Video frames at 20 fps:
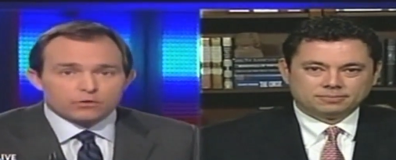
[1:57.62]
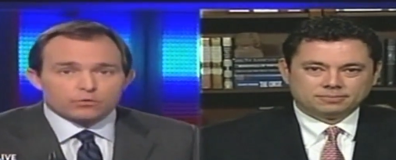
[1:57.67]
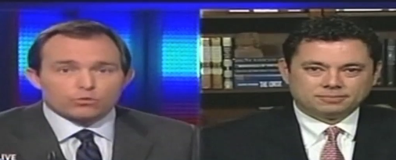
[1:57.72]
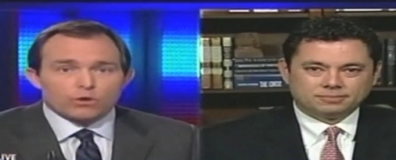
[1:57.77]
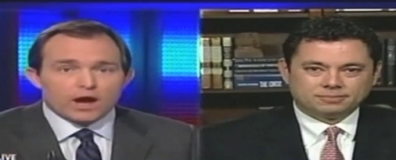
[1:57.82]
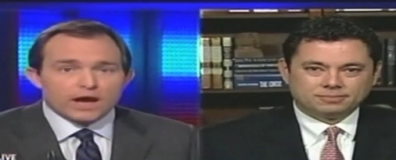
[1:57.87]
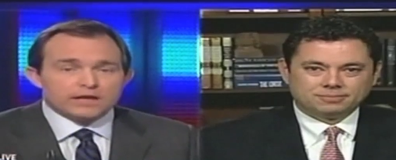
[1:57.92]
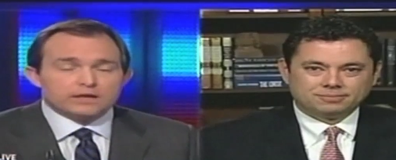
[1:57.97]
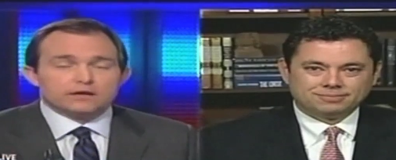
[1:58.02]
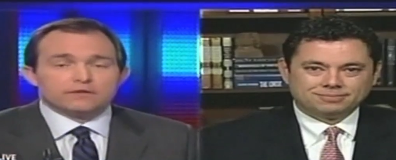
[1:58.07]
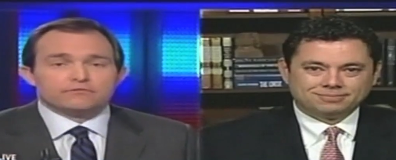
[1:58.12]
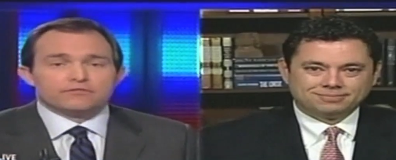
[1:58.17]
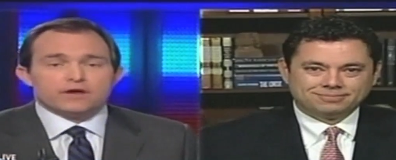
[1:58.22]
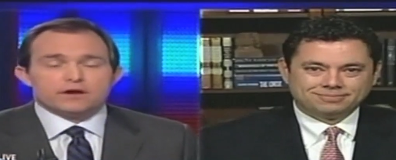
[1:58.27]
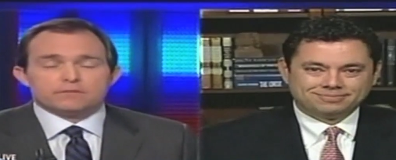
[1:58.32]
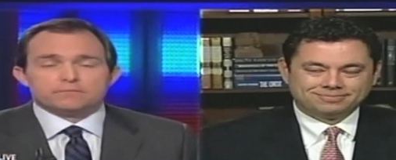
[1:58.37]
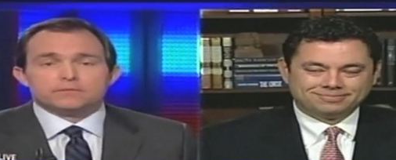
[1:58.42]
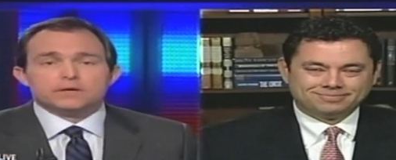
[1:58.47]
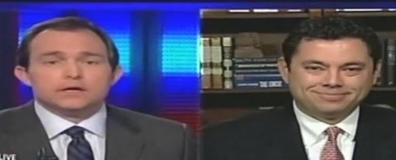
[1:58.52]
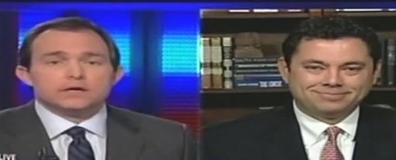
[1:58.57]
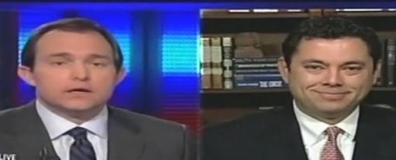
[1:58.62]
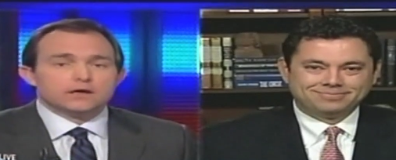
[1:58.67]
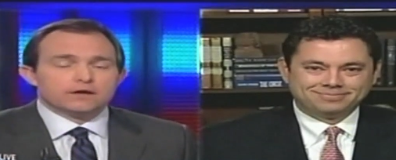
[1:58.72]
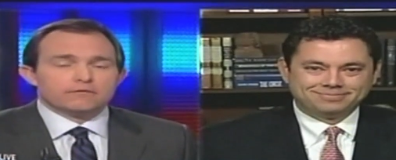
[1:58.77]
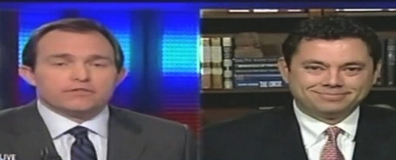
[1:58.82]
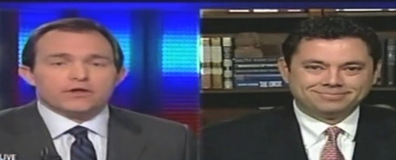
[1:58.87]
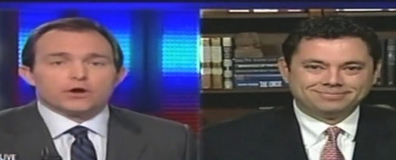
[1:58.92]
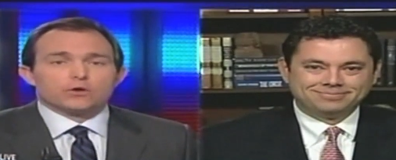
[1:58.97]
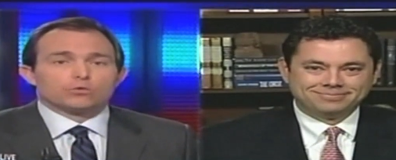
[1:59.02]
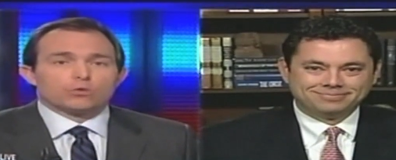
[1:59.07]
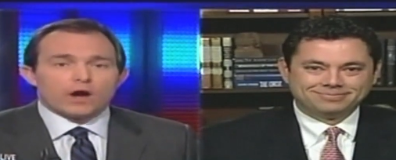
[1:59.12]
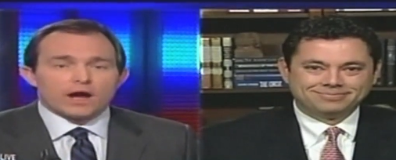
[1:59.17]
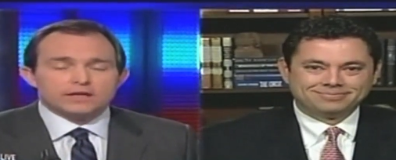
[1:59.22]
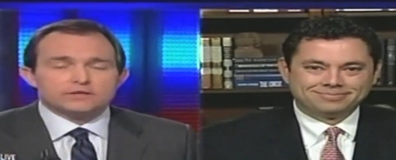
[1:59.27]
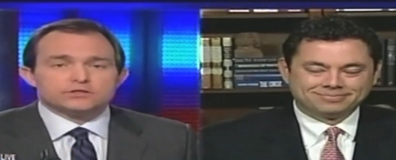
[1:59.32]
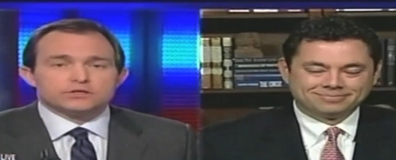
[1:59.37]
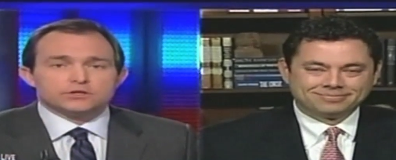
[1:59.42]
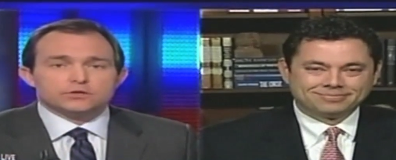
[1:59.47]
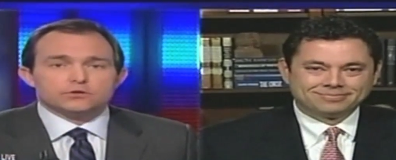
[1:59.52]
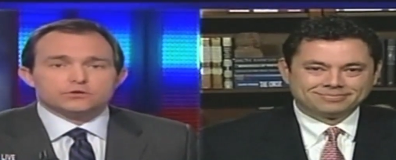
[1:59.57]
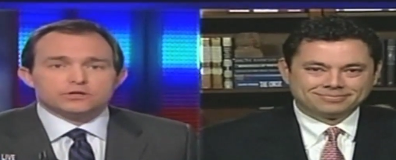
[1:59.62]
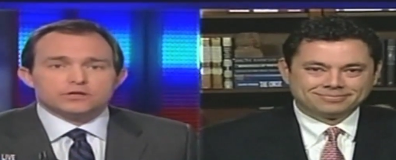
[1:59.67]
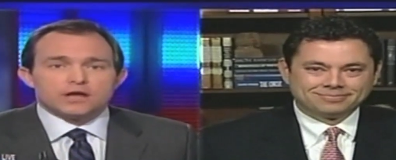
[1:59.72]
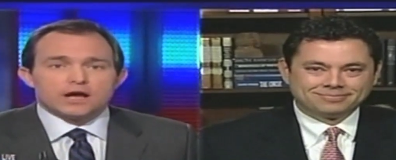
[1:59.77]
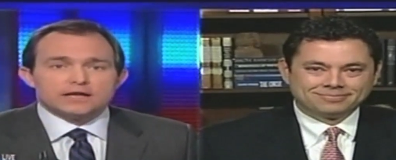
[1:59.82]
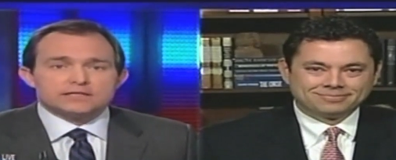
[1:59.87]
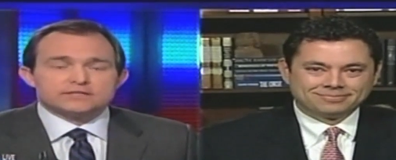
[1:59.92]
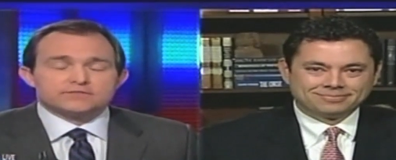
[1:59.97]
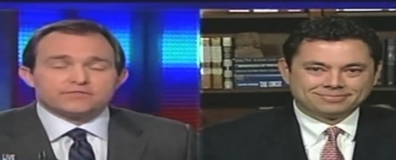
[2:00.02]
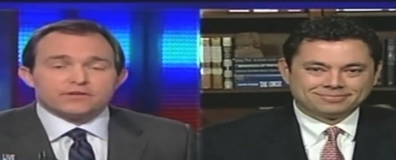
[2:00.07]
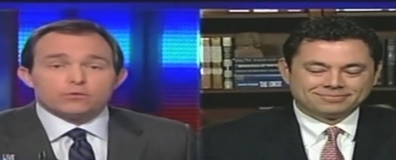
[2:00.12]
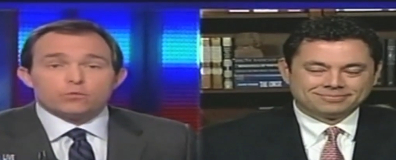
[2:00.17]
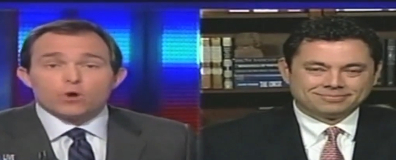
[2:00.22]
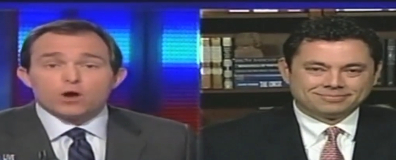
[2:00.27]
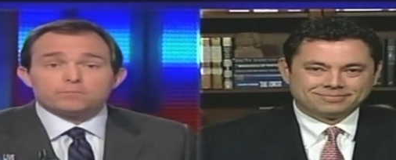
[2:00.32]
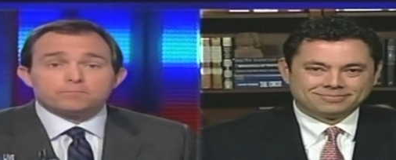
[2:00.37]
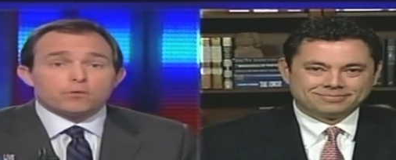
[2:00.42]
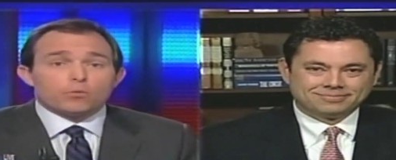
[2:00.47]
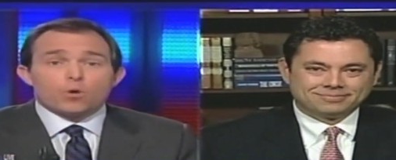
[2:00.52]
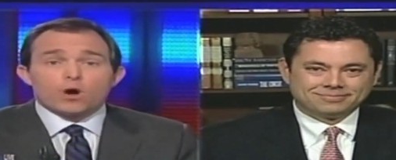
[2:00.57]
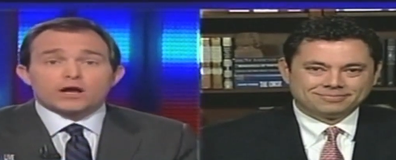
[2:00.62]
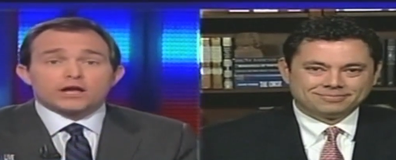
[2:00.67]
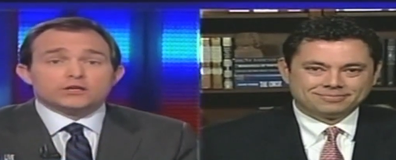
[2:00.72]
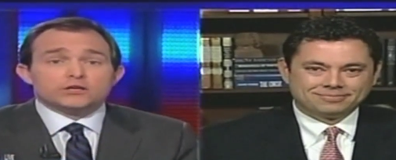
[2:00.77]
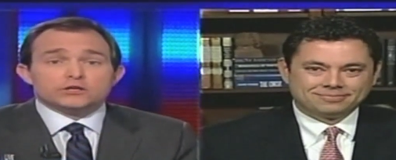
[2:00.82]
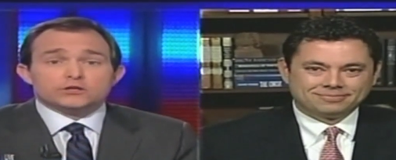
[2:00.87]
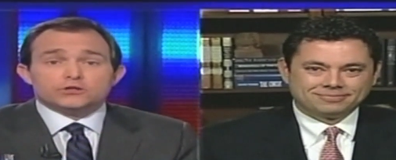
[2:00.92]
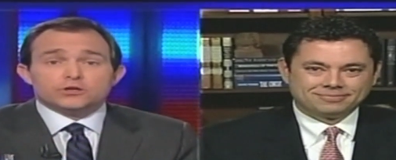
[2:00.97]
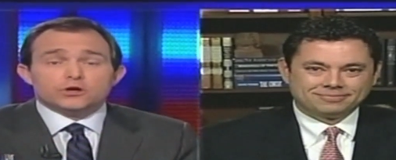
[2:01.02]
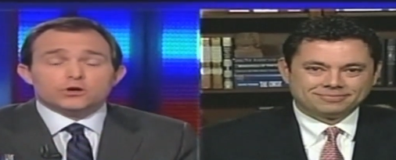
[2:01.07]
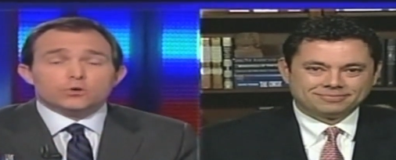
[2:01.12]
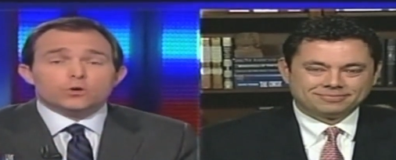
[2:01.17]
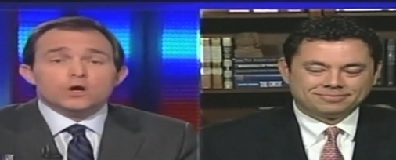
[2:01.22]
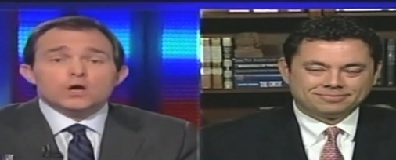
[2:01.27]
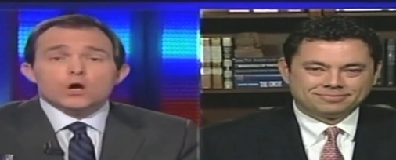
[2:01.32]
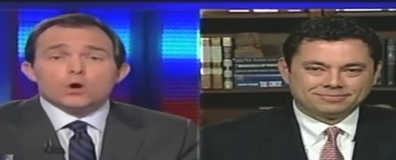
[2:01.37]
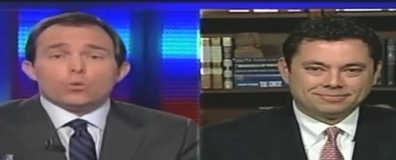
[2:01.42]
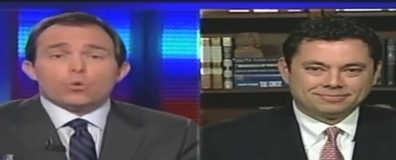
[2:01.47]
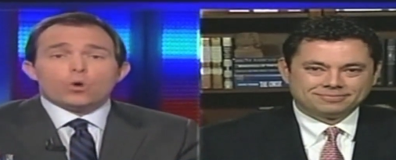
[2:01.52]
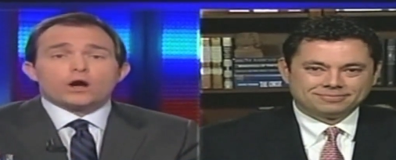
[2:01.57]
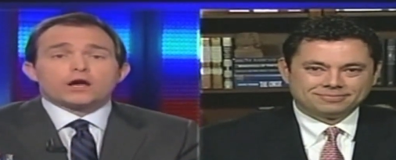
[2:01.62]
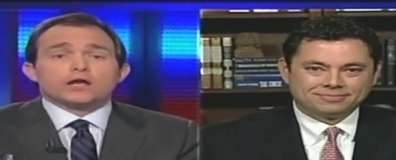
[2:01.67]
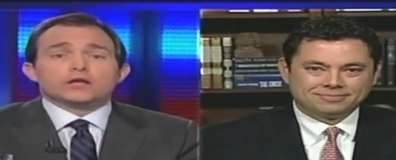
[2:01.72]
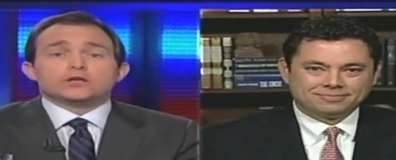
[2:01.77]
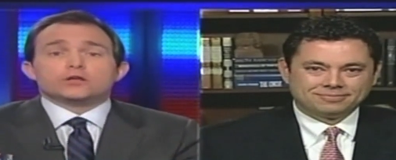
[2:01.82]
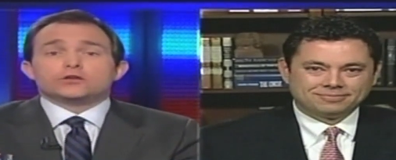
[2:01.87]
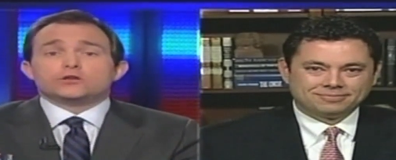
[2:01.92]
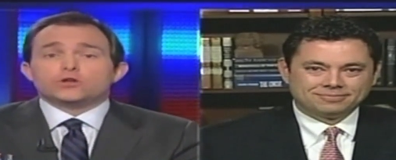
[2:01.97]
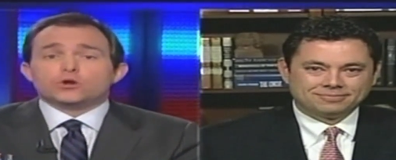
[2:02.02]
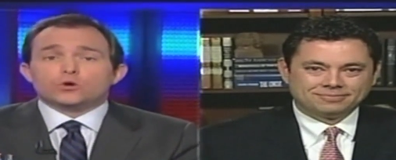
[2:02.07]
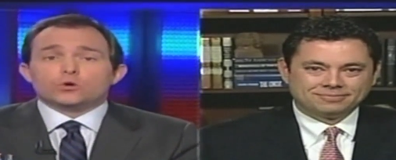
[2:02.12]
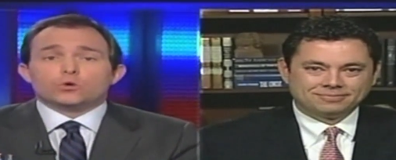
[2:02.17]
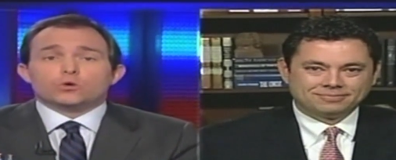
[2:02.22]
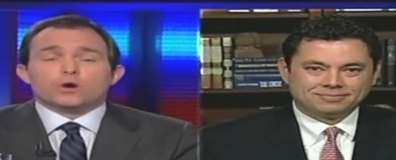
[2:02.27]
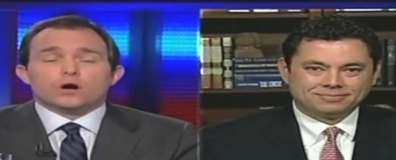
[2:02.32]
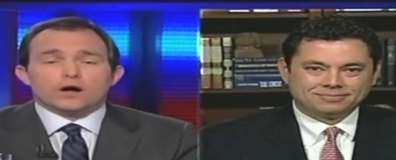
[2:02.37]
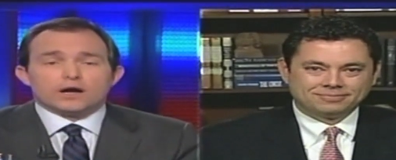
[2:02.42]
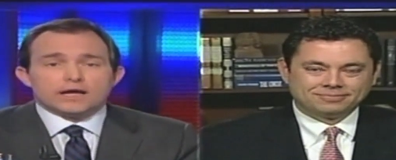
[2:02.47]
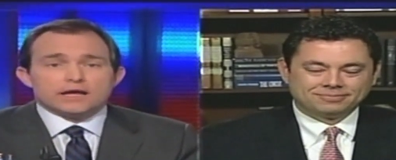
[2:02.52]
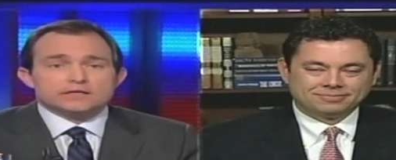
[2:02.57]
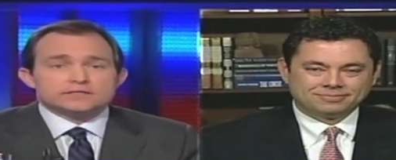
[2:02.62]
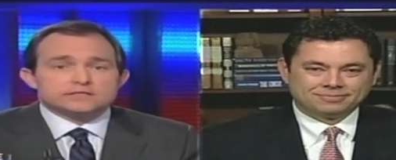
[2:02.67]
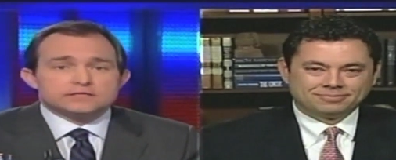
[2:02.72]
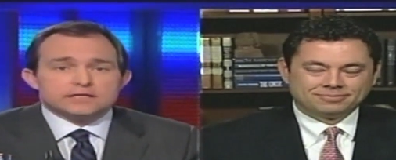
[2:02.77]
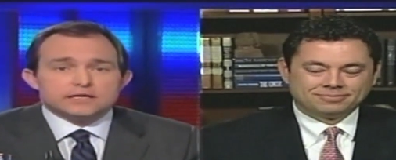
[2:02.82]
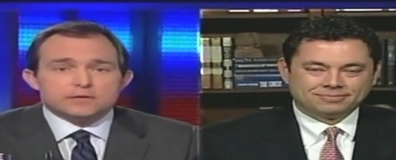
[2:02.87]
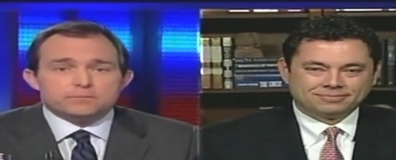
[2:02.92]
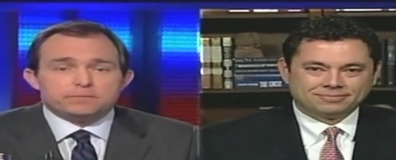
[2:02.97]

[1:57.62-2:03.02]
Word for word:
Speaker 1: right of them of their right to unionize if they want. But what can you do? What can you do against the